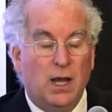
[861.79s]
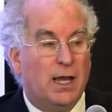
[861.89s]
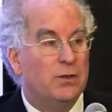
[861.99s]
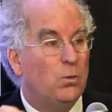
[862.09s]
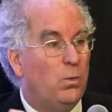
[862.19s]

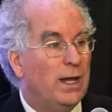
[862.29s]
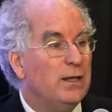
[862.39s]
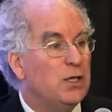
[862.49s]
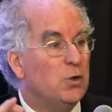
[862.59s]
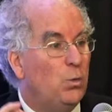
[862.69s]
And the way
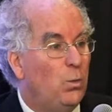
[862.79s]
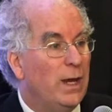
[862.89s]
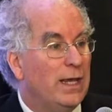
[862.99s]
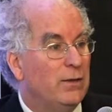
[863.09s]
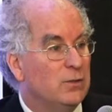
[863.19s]
that you
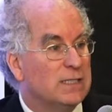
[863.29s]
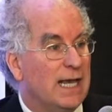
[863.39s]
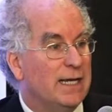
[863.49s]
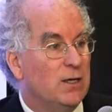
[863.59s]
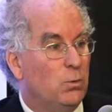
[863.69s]
win those
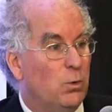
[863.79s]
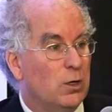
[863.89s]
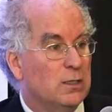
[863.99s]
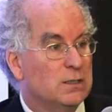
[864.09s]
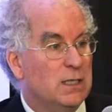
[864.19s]
edit
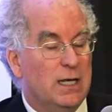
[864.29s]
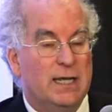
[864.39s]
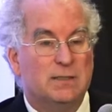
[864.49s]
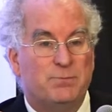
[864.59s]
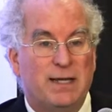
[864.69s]
wars
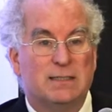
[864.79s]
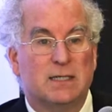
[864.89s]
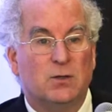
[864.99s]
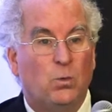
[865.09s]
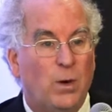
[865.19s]
is
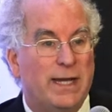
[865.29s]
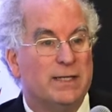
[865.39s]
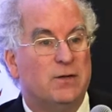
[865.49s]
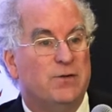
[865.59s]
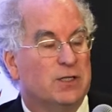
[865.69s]
based on the
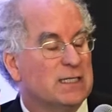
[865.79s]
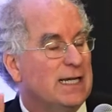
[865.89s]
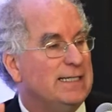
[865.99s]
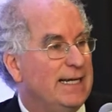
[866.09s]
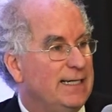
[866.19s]
weight of your
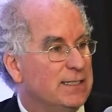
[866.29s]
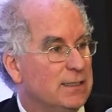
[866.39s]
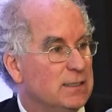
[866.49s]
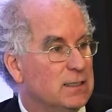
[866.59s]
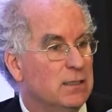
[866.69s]

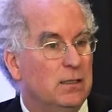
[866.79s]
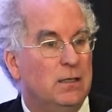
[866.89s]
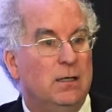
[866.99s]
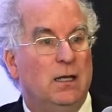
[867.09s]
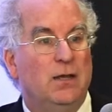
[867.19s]
citations.
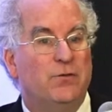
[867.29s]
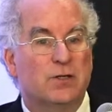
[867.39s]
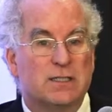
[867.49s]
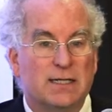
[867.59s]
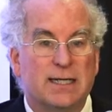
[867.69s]
If
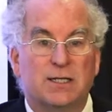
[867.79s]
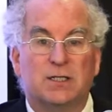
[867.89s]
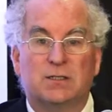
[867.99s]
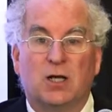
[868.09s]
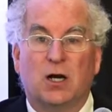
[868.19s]
your
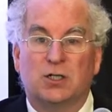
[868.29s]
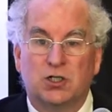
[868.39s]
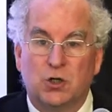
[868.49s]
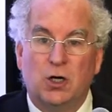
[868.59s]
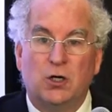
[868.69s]
citations are
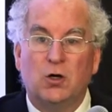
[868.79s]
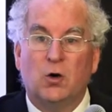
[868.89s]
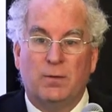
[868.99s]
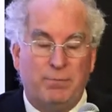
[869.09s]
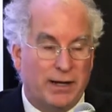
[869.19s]
stronger
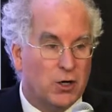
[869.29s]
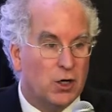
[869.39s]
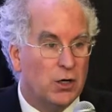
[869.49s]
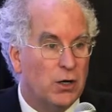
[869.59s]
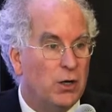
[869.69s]
or
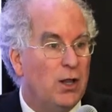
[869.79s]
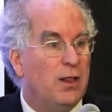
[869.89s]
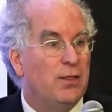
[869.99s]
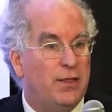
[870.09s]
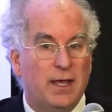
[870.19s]
better,
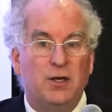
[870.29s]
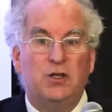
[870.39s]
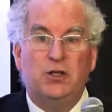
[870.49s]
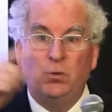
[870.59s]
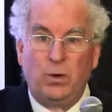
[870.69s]

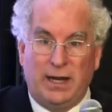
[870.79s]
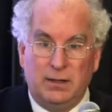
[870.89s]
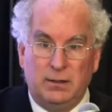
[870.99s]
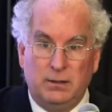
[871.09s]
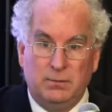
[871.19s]
then you
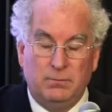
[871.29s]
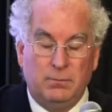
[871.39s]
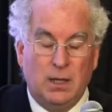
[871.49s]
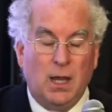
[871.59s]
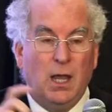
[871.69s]
win.
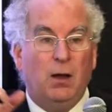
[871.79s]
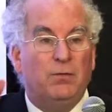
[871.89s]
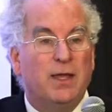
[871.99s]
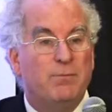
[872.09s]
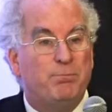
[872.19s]

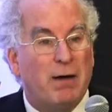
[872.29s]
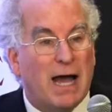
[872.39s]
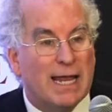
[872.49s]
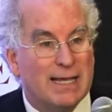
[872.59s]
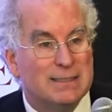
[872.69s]
They
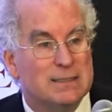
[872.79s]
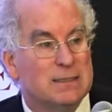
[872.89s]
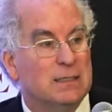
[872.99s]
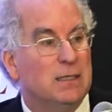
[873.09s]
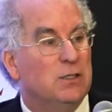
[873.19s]

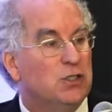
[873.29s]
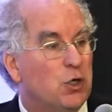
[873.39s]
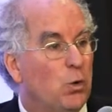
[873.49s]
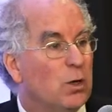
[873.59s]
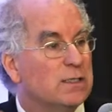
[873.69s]
bias
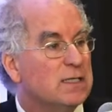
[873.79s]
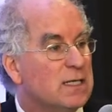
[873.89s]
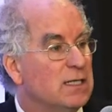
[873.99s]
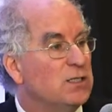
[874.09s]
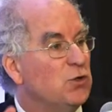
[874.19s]
towards
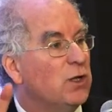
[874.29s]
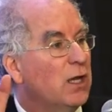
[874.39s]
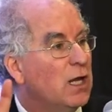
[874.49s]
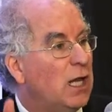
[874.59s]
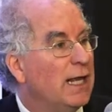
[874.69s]
things you
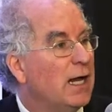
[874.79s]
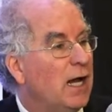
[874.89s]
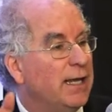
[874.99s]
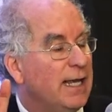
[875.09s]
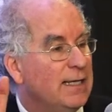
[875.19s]
can click
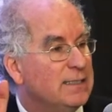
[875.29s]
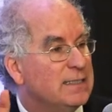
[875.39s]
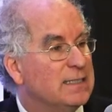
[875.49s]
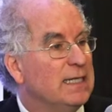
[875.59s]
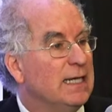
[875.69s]
on and
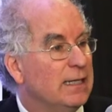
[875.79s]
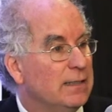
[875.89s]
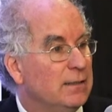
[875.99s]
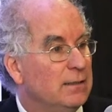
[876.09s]
see.